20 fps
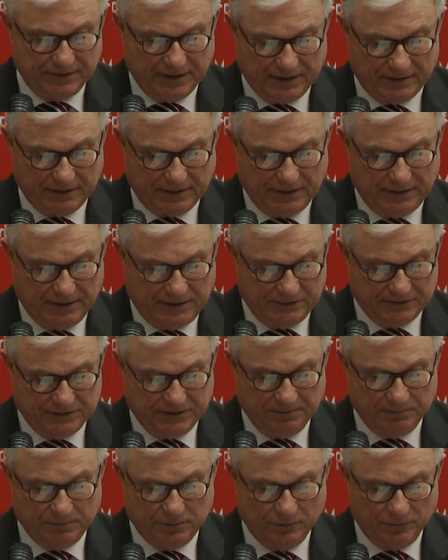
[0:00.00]
that it is
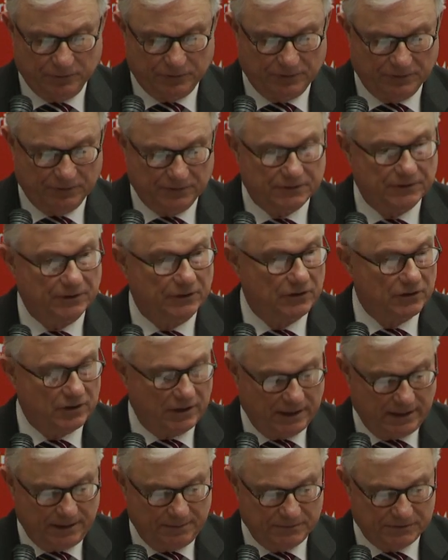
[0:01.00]
important that
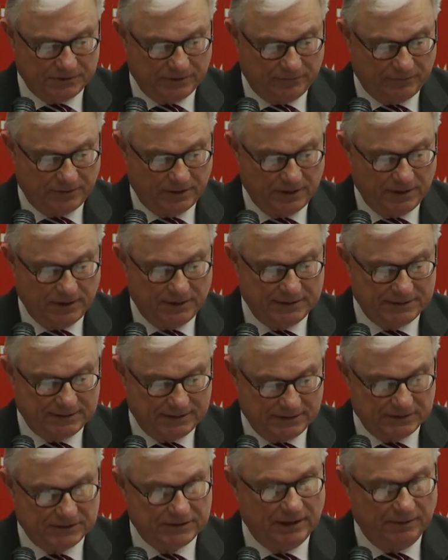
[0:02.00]
claims of
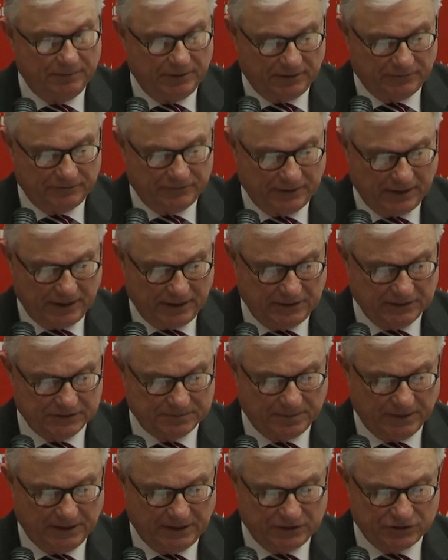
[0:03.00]
systemic failures
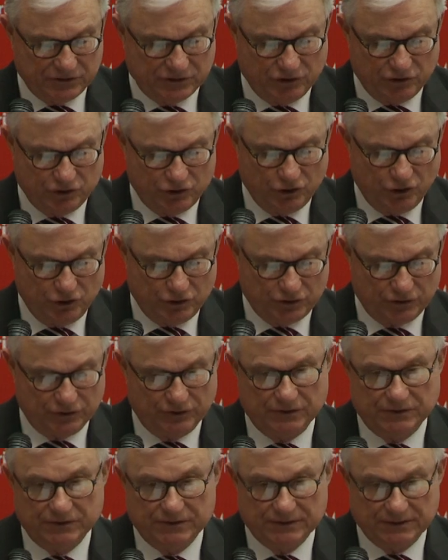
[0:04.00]
by
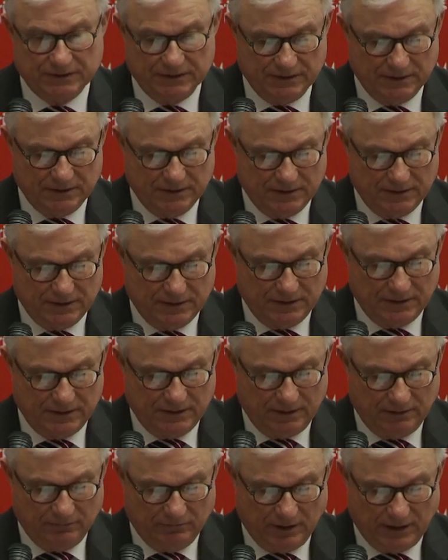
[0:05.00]
institutions
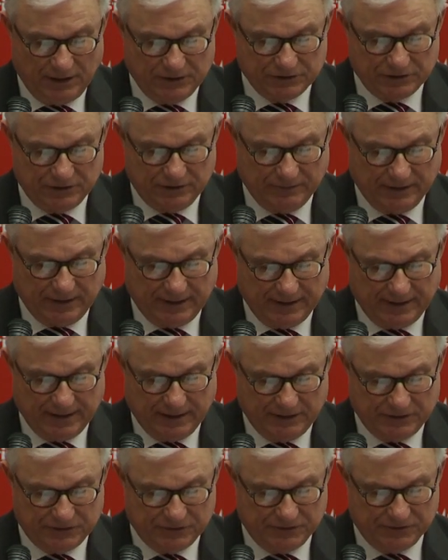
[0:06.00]
in relation to
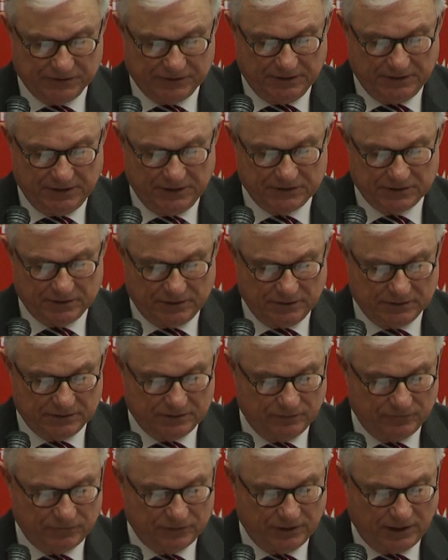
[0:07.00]
allegations and
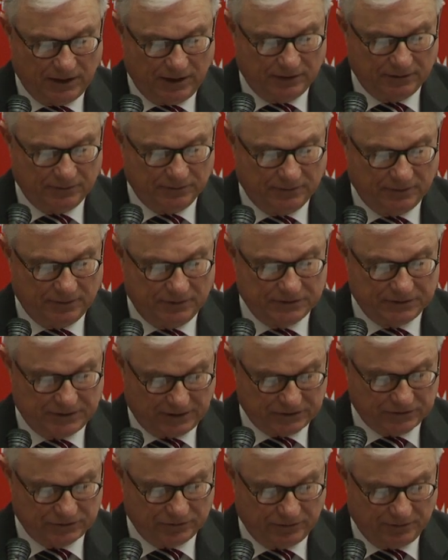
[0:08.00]
incidents of child
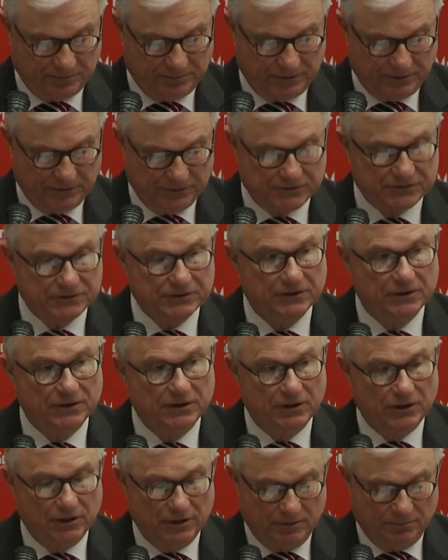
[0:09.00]
sexual abuse
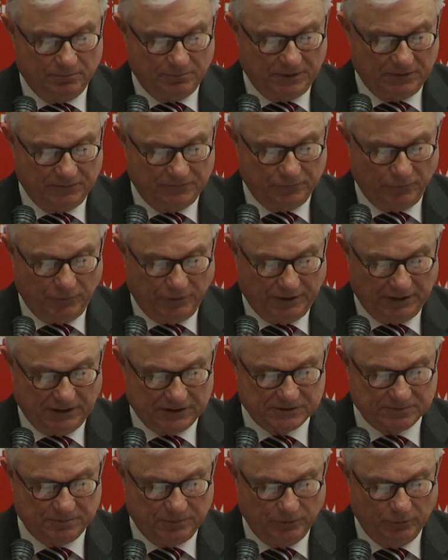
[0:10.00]
be fully
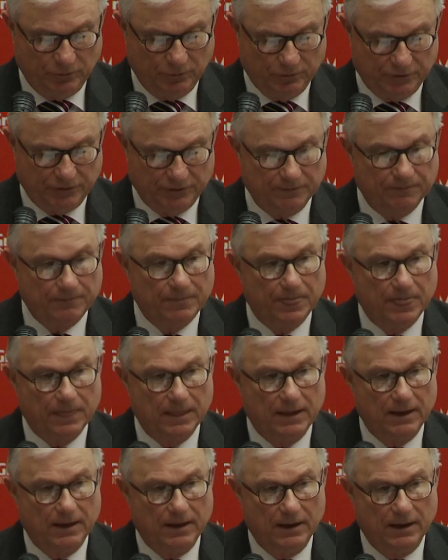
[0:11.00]
explored
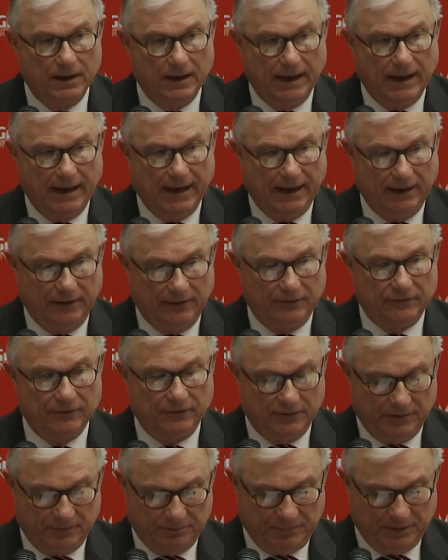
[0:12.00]
and
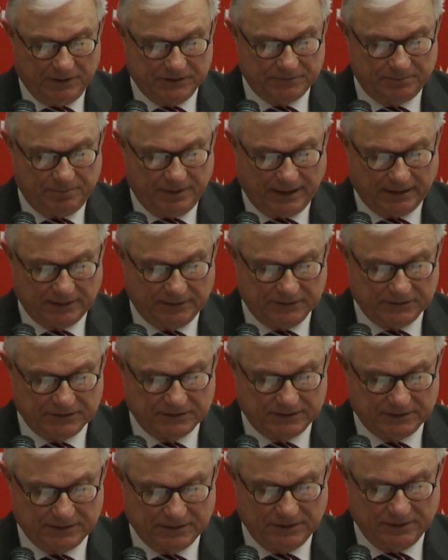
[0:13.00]
that best
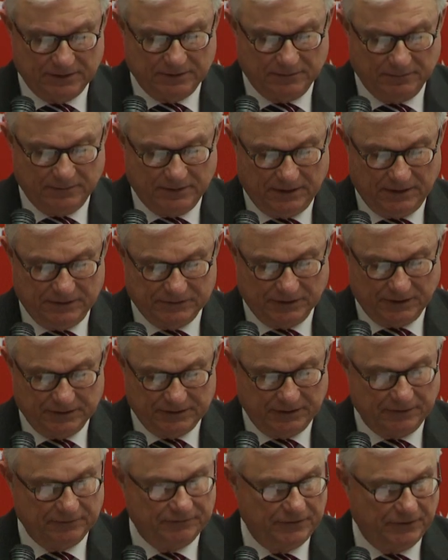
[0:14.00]
practice is
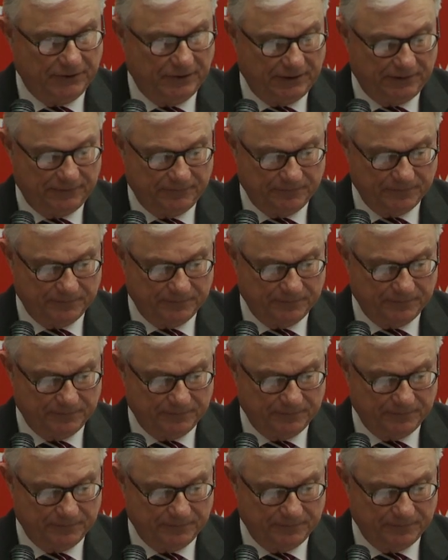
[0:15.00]
identified.